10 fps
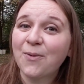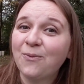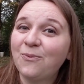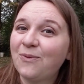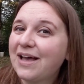
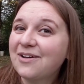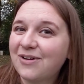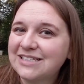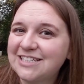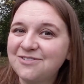what
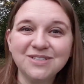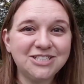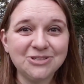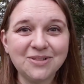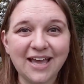question would
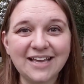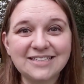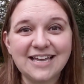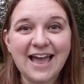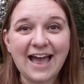you like
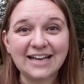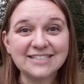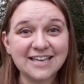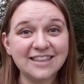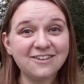to
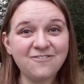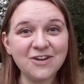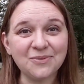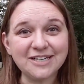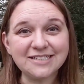ask the
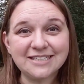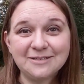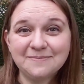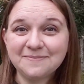viewers?